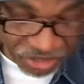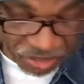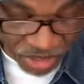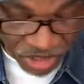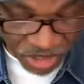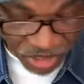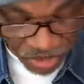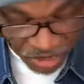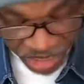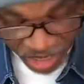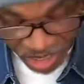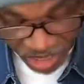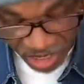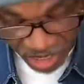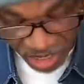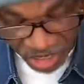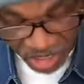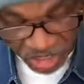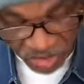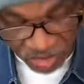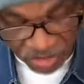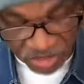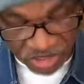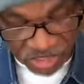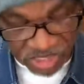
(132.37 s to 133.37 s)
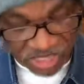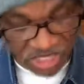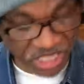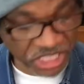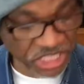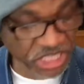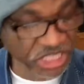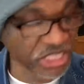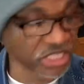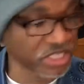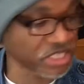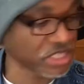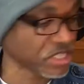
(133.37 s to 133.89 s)
recording artists,
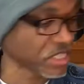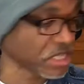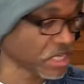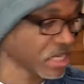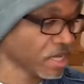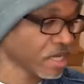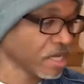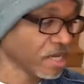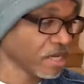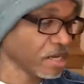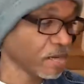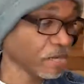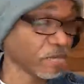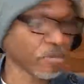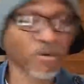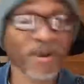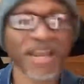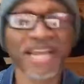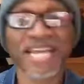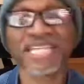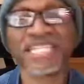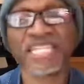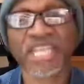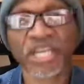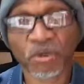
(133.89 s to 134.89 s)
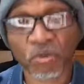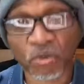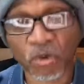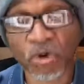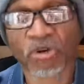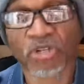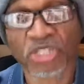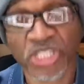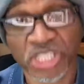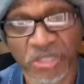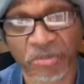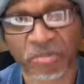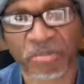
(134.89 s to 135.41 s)
musicians, praise and
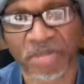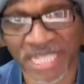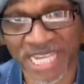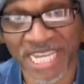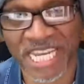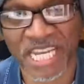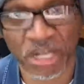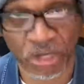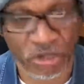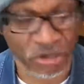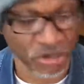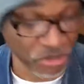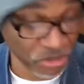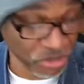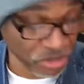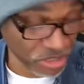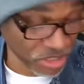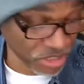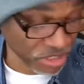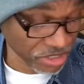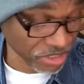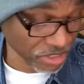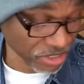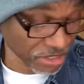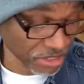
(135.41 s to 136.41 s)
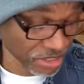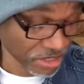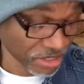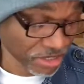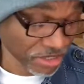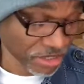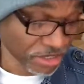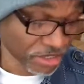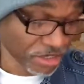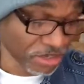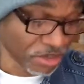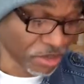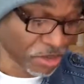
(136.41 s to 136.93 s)
worship leaders,
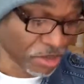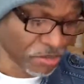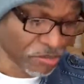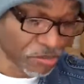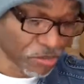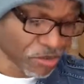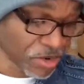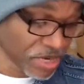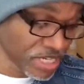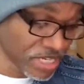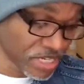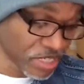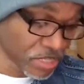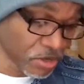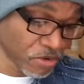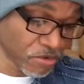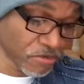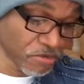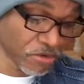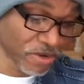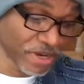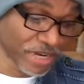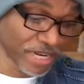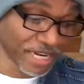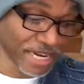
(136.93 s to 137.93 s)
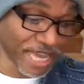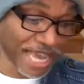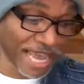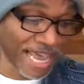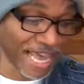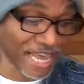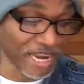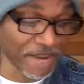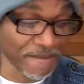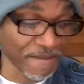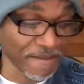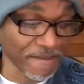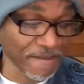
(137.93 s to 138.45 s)
voiceover and
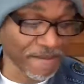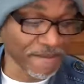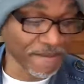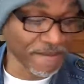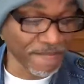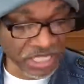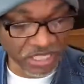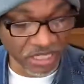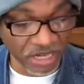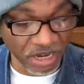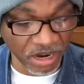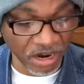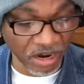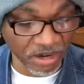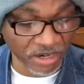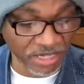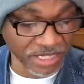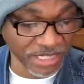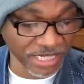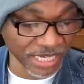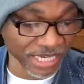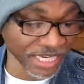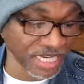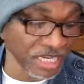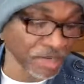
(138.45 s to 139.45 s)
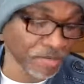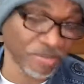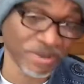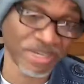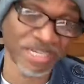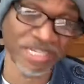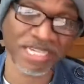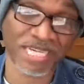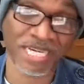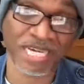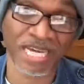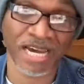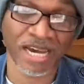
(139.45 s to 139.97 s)
animation artists,
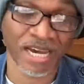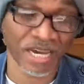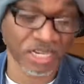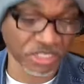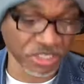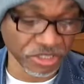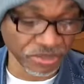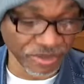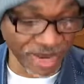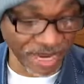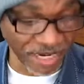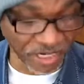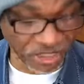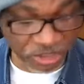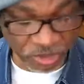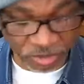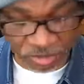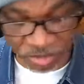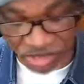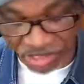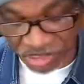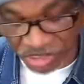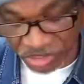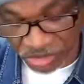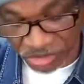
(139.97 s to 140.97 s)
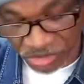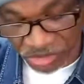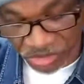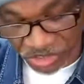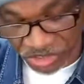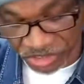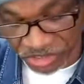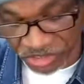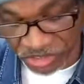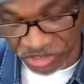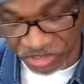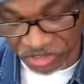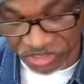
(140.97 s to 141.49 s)
independent contractors,
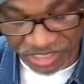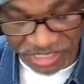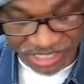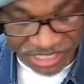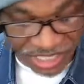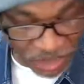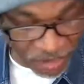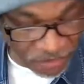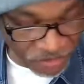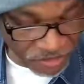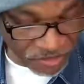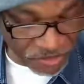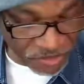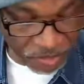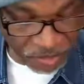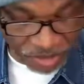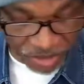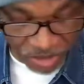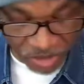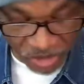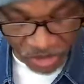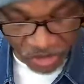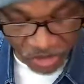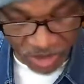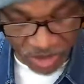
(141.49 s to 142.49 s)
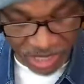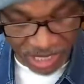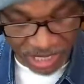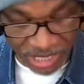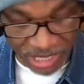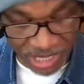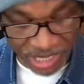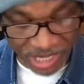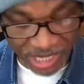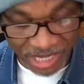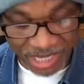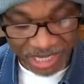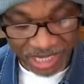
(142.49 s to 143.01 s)
producers, you're
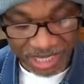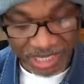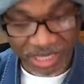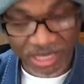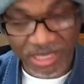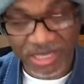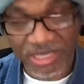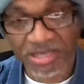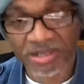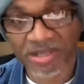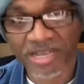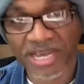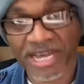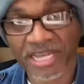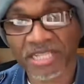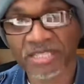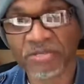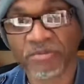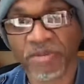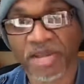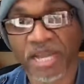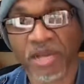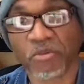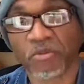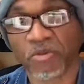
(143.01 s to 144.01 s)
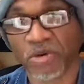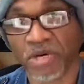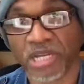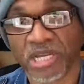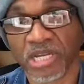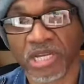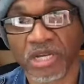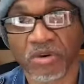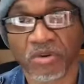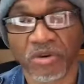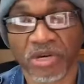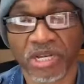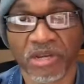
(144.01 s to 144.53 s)
self-employed, you guys might want to
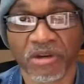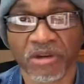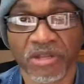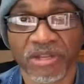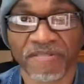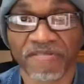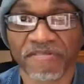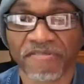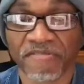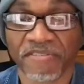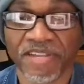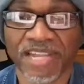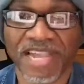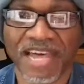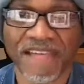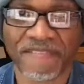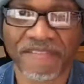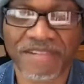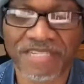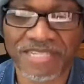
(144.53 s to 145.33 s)
go on and fill out this